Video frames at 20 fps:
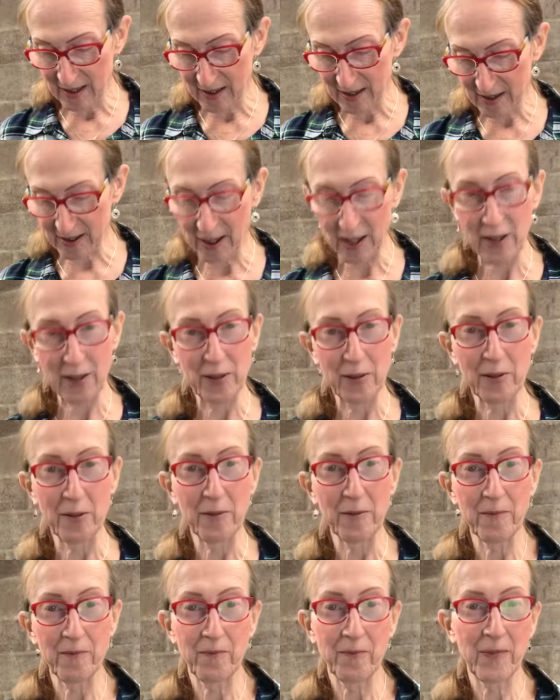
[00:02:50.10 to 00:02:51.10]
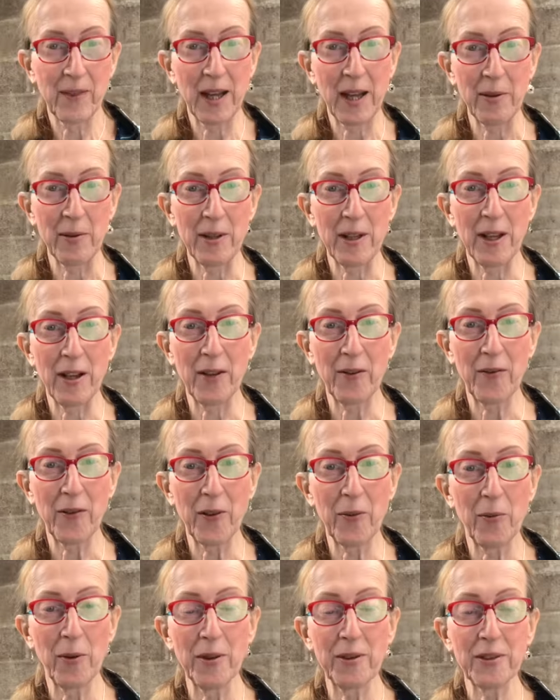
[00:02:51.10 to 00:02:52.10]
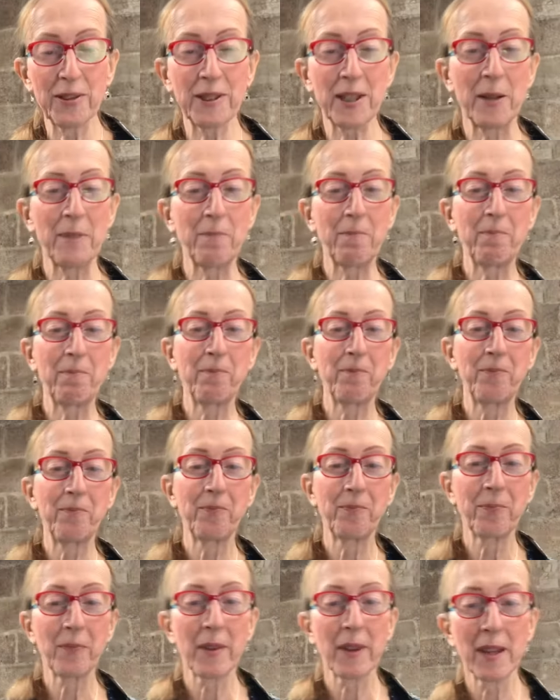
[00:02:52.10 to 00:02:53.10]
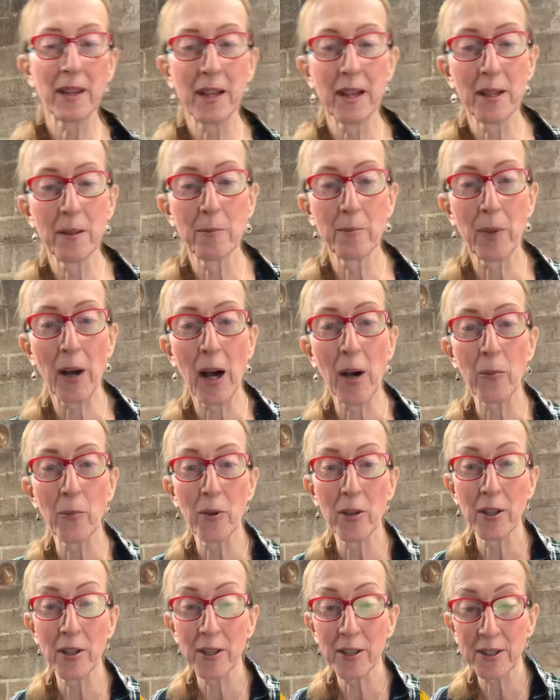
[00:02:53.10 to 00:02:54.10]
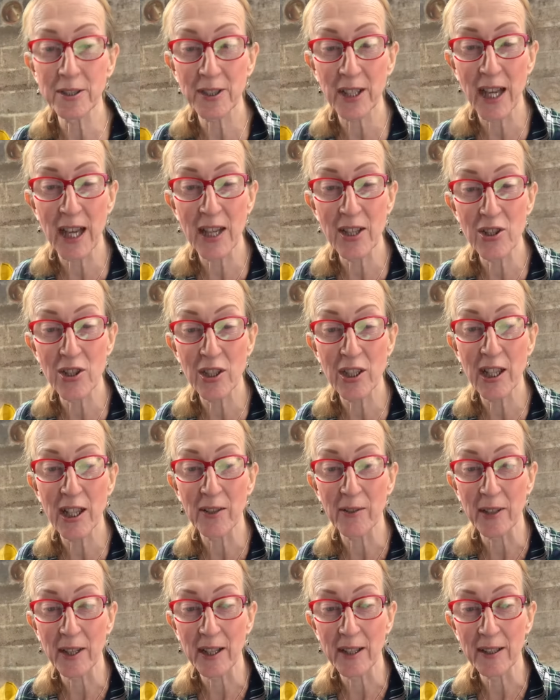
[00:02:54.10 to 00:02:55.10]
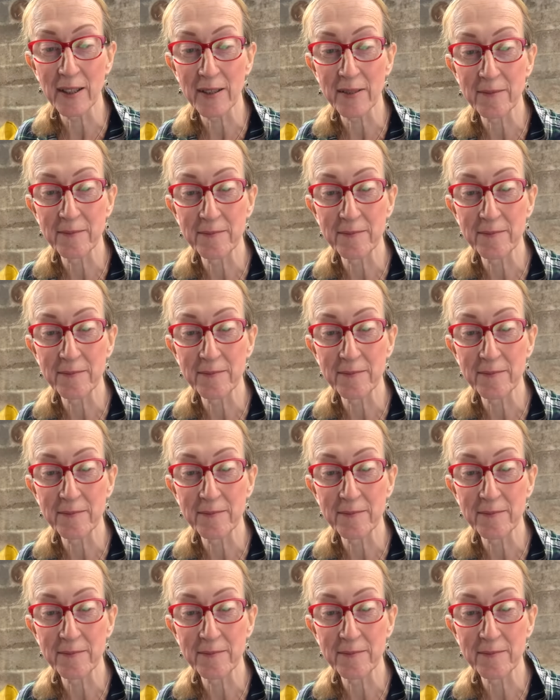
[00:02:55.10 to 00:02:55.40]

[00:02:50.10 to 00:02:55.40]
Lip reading: So let me know if you want some. Barnworks Engineering.